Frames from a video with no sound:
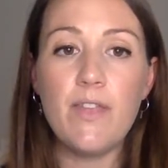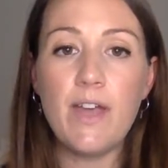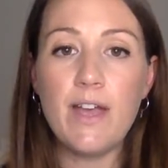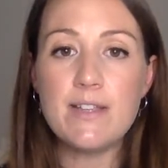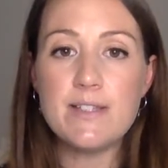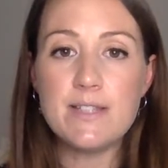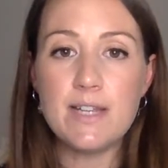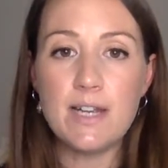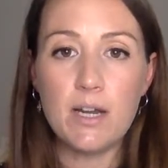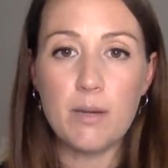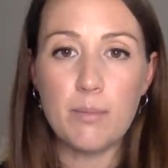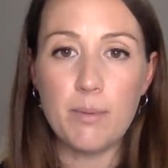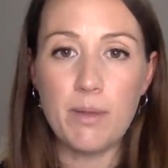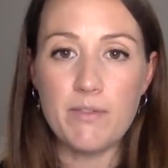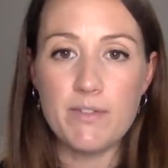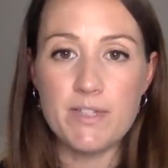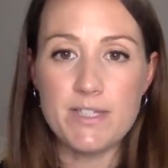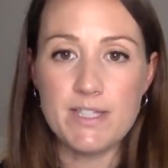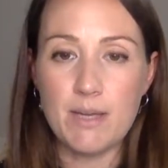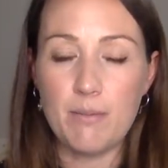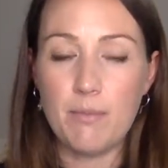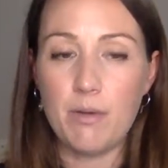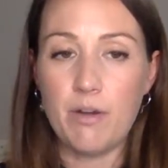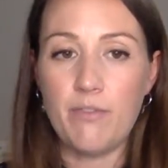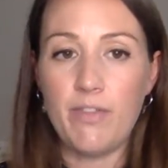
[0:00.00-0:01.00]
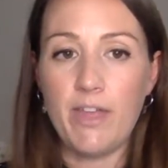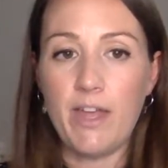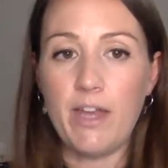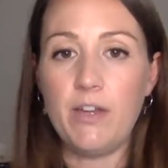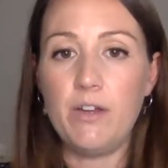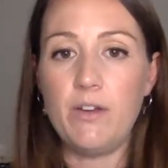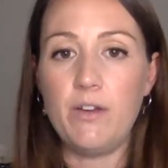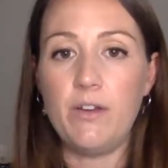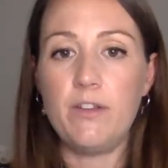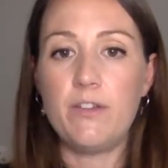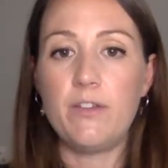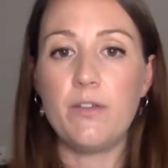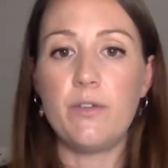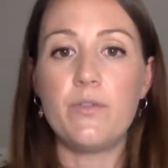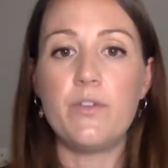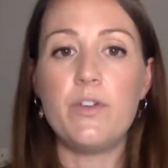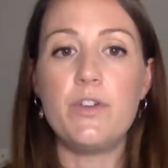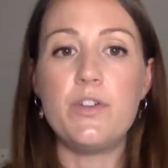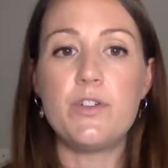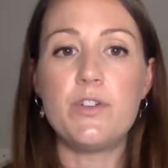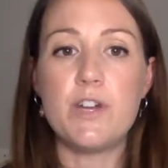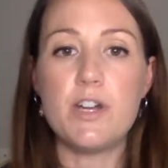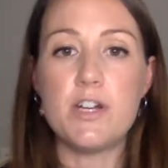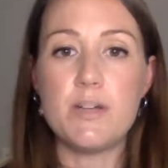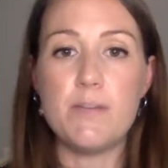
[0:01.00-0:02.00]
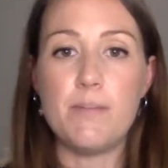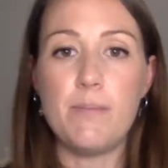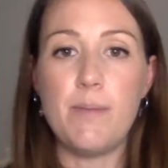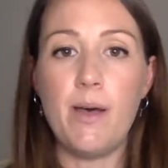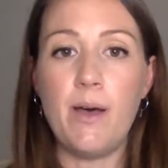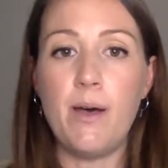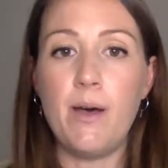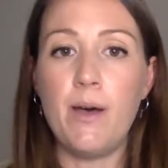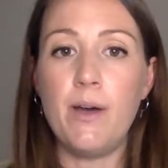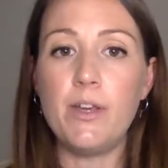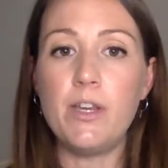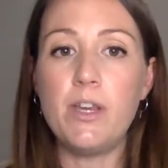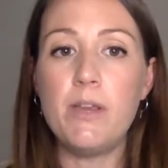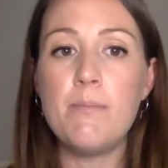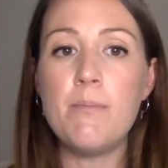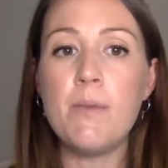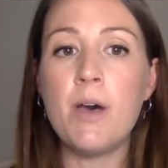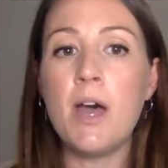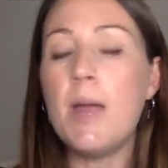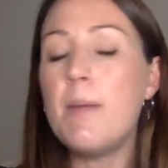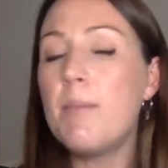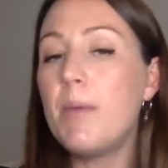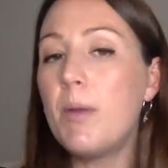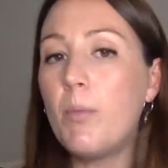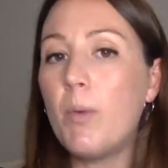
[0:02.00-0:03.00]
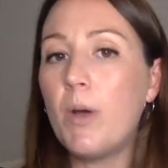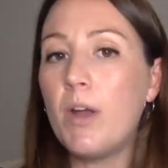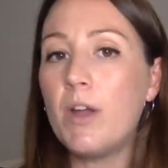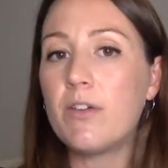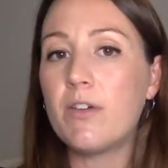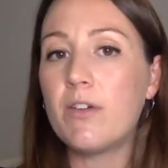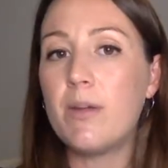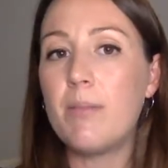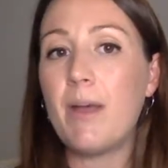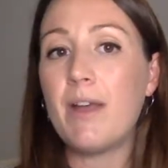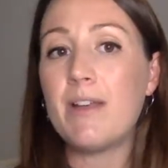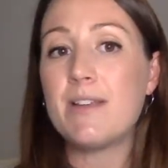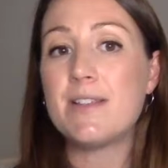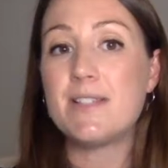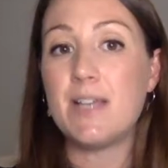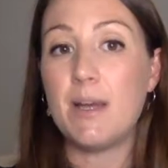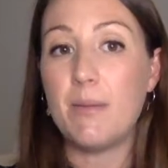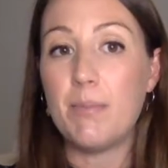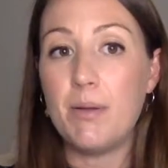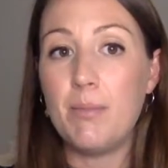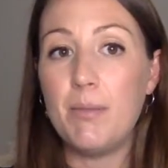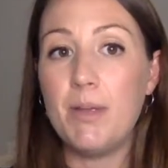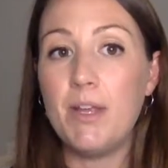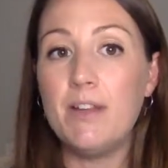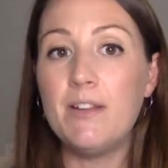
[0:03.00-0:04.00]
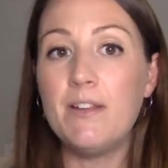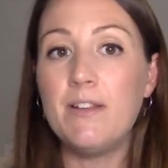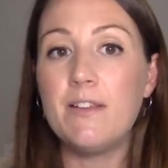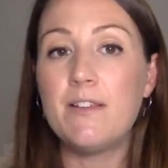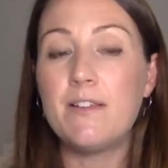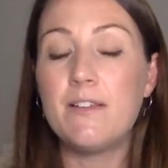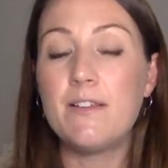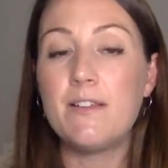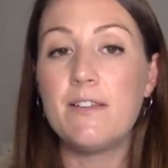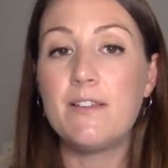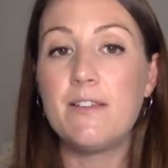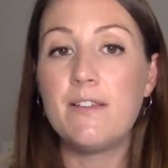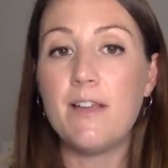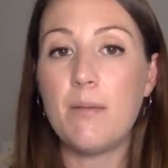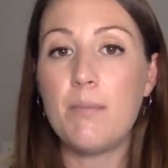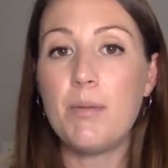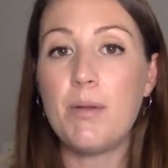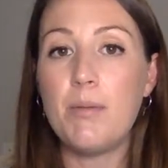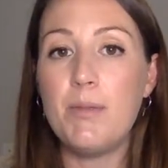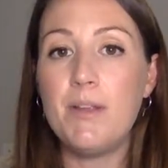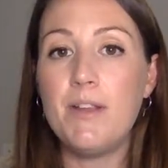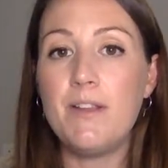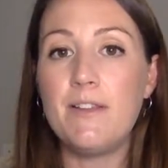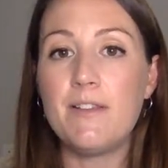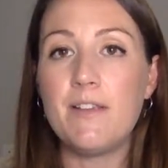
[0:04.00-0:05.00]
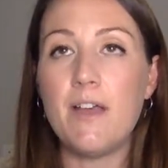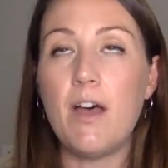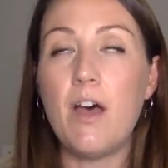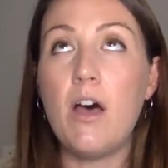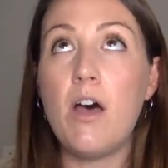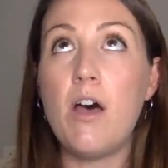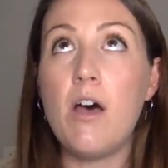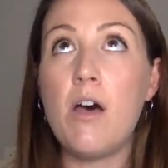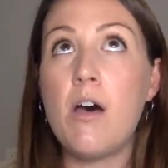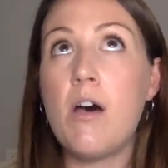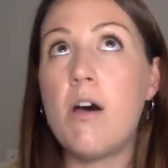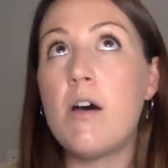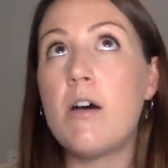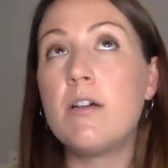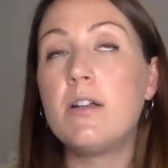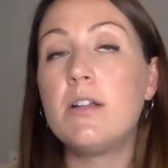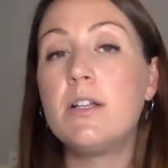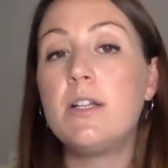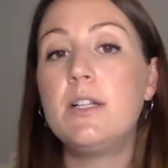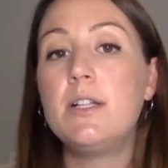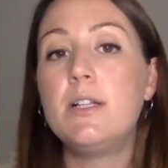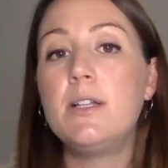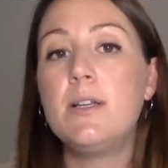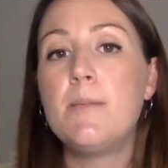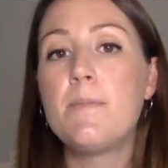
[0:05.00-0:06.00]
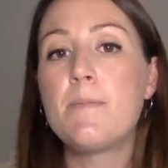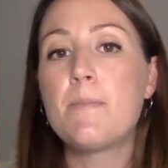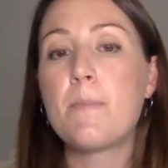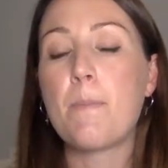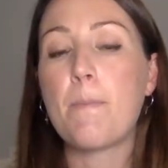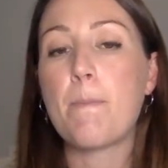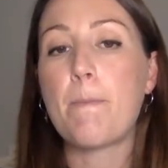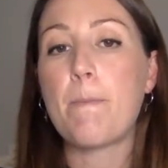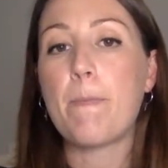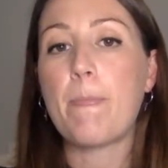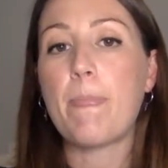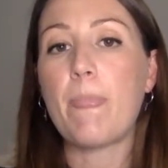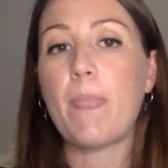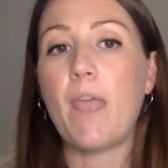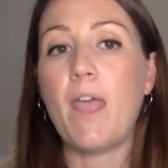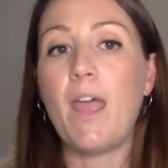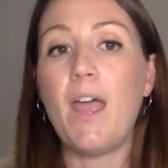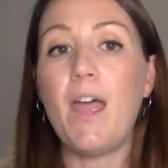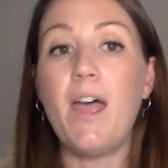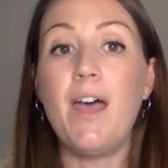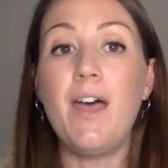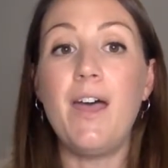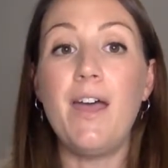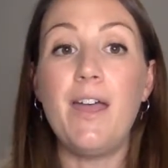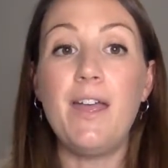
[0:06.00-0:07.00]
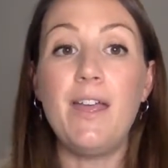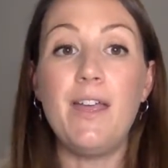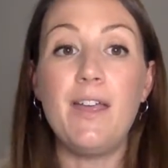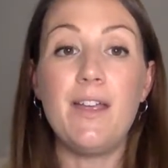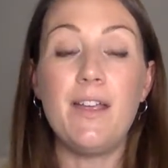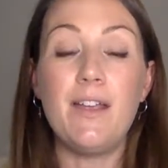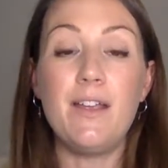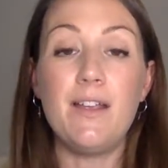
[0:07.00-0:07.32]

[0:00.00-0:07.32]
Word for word: that's a little bit of a summary of that sort of nutrition part. You might be wondering about supplements. Supplements are uh,